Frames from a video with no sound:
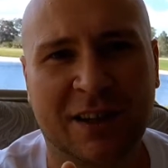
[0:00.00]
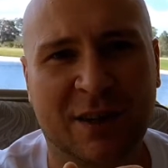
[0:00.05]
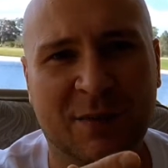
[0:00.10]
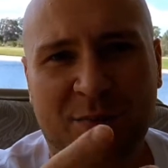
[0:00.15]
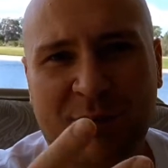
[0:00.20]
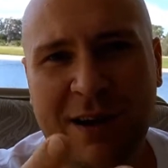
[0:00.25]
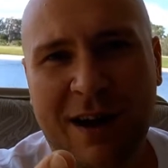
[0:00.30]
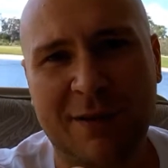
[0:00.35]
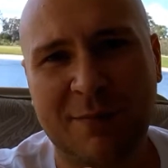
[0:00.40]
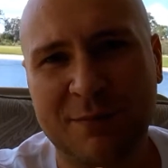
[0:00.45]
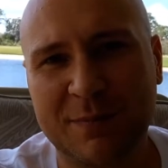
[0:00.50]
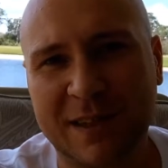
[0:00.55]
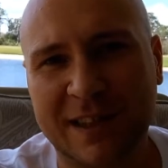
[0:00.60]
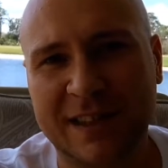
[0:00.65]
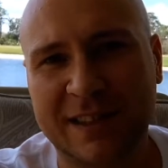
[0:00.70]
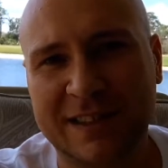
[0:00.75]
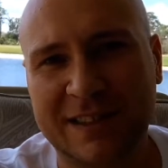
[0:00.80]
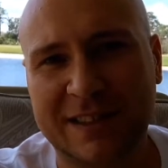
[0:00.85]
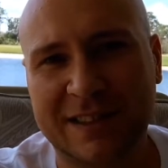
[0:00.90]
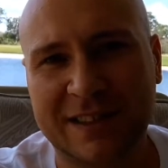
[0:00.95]
The problem
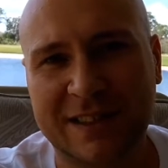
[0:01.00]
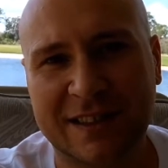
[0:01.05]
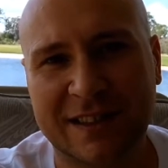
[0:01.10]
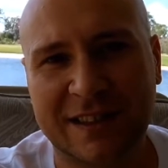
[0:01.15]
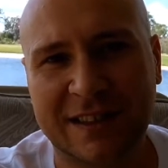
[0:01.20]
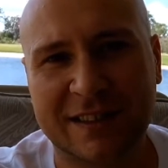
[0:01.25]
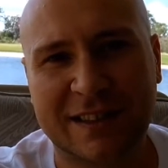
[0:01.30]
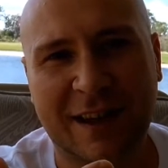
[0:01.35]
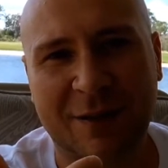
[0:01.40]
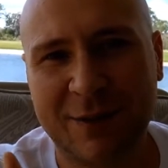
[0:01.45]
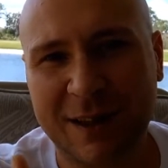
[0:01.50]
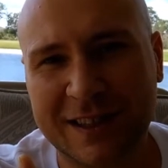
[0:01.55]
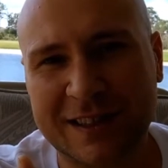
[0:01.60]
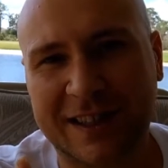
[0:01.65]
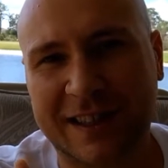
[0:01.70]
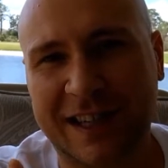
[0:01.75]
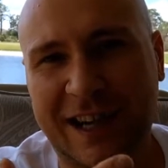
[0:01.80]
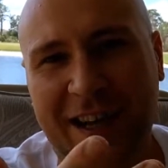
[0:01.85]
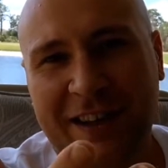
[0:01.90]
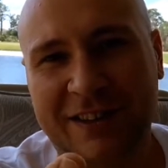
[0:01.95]
is, I went
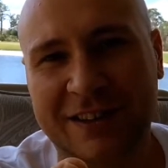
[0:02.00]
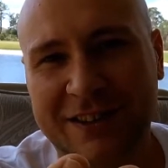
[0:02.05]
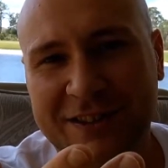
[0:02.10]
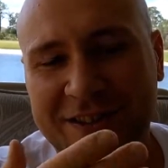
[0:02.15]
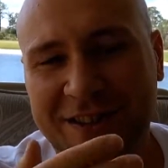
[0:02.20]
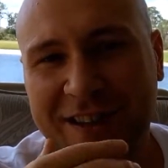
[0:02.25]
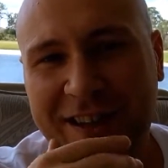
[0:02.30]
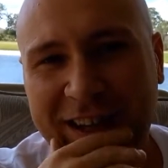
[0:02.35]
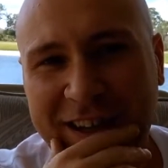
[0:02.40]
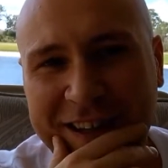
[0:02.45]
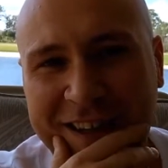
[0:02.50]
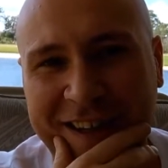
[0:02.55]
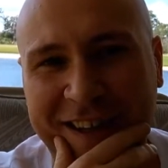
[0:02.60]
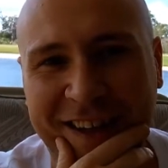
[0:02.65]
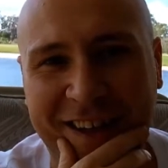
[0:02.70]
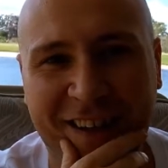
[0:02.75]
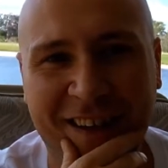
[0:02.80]
to college, okay?